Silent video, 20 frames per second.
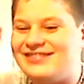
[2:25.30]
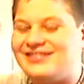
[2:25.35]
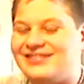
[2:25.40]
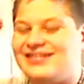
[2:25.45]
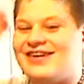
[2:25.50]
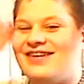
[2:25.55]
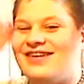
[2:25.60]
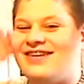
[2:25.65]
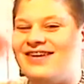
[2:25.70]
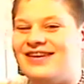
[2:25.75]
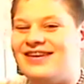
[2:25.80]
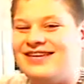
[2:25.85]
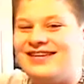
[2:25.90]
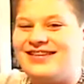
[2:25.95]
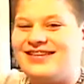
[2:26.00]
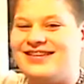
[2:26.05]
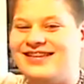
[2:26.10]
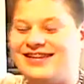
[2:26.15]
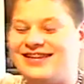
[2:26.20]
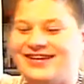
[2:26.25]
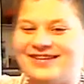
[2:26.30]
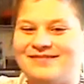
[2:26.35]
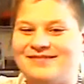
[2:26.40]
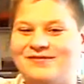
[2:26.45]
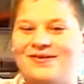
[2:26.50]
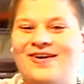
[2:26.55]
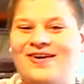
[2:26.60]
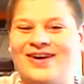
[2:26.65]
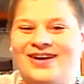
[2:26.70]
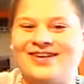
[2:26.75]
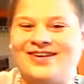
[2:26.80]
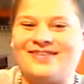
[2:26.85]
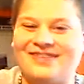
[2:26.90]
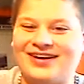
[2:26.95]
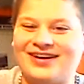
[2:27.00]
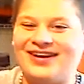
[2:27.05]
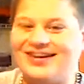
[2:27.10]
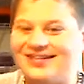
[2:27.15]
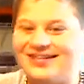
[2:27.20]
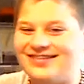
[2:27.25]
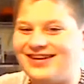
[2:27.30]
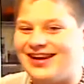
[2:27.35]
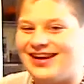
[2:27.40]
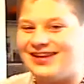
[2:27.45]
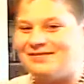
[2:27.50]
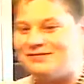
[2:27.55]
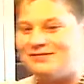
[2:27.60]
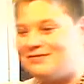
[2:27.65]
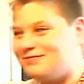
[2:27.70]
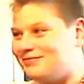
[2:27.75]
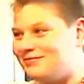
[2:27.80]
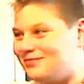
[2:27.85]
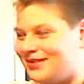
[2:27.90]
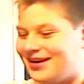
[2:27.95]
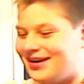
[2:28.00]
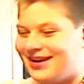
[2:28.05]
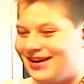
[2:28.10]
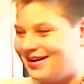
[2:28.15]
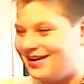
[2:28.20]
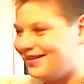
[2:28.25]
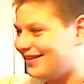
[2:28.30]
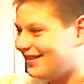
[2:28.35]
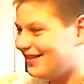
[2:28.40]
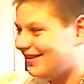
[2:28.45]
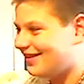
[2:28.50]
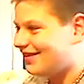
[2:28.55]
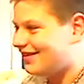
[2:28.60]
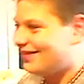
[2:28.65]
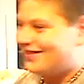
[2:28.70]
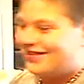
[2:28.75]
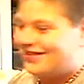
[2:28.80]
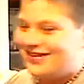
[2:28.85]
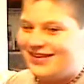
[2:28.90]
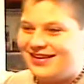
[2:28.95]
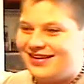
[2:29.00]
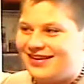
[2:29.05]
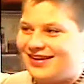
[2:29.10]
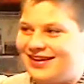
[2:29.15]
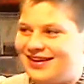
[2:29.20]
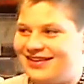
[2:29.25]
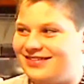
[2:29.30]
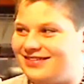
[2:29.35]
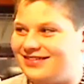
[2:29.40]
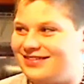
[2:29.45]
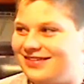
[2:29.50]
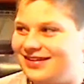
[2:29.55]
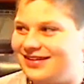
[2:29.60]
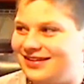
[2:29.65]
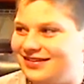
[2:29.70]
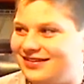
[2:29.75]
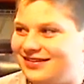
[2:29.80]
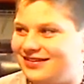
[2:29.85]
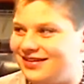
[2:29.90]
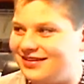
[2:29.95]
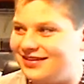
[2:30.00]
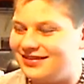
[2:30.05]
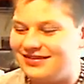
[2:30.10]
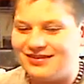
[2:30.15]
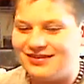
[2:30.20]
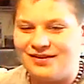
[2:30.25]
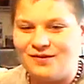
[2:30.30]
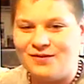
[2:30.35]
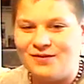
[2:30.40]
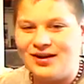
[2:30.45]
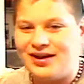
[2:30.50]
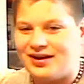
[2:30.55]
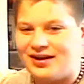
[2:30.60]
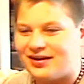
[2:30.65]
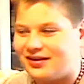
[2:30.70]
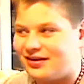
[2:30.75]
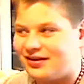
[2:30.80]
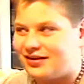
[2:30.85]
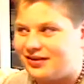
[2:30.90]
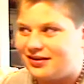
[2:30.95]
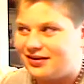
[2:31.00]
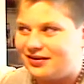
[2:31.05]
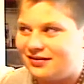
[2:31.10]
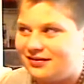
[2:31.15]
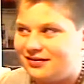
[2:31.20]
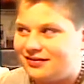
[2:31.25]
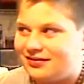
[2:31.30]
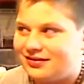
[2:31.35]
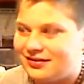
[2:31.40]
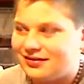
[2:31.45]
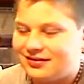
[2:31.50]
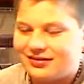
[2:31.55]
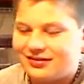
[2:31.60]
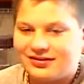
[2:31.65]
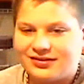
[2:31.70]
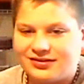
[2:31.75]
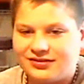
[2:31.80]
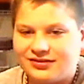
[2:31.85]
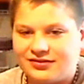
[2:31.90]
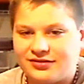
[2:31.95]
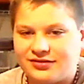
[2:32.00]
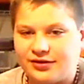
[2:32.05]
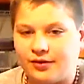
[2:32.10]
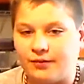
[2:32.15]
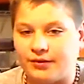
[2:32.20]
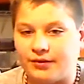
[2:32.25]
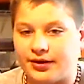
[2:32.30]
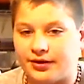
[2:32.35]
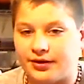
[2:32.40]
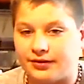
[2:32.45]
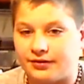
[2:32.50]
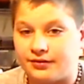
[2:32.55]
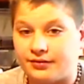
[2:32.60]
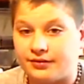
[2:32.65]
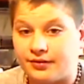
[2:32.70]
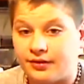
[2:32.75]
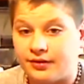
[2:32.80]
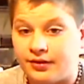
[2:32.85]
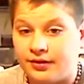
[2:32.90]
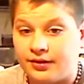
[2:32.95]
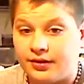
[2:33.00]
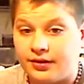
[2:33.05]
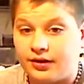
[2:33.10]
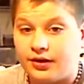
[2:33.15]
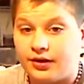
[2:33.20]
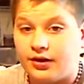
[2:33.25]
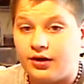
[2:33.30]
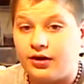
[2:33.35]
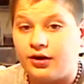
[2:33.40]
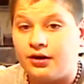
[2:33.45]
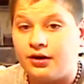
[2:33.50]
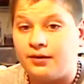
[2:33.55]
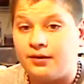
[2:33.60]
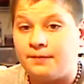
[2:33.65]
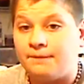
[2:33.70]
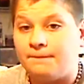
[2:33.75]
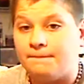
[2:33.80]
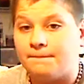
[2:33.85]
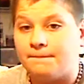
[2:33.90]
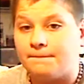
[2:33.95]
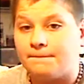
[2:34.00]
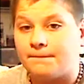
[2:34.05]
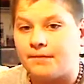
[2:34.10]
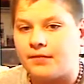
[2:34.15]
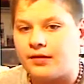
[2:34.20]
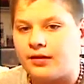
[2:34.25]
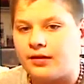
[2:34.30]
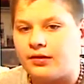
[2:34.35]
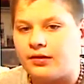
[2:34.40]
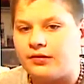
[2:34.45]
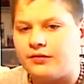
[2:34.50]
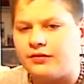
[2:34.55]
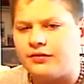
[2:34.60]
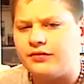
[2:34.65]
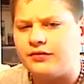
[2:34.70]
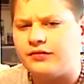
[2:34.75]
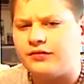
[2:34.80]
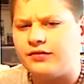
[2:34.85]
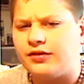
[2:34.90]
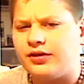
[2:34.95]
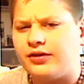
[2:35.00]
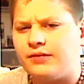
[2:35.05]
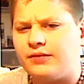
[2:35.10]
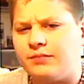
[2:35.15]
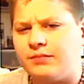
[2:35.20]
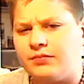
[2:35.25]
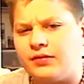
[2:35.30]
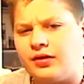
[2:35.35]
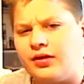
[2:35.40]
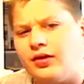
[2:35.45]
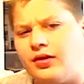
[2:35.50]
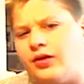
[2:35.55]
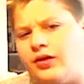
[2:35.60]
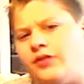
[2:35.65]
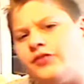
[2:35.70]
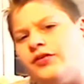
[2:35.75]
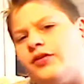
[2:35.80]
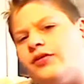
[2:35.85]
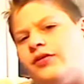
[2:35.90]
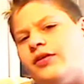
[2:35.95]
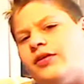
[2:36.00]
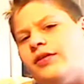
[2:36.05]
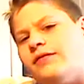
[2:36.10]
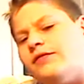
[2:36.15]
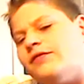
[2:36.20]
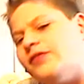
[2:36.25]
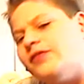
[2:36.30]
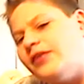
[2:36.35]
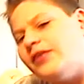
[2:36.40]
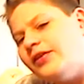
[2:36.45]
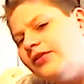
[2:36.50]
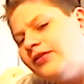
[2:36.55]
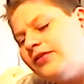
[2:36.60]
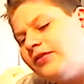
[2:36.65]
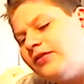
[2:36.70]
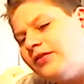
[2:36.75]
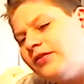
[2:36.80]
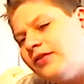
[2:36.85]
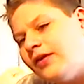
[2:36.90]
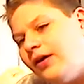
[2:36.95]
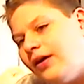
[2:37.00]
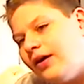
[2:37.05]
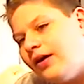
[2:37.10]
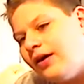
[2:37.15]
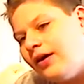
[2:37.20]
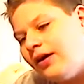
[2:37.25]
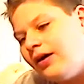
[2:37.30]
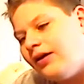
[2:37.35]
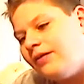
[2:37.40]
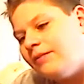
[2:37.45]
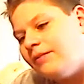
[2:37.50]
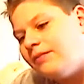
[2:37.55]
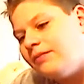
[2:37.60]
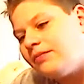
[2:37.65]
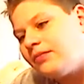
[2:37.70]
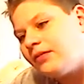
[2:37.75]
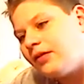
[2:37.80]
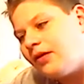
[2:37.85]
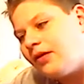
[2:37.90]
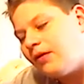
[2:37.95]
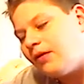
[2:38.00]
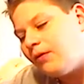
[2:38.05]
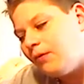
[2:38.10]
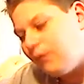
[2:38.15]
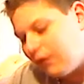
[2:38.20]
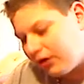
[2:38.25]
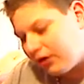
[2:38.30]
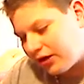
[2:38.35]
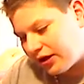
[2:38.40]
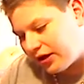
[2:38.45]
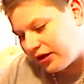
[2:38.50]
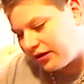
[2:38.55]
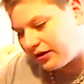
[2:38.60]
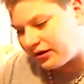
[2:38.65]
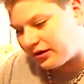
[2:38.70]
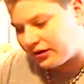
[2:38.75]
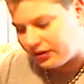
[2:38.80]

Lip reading: taunt, walk around, and freak out, you know? It's so weird, you know? So weird. Let's see. So then Vince, won it,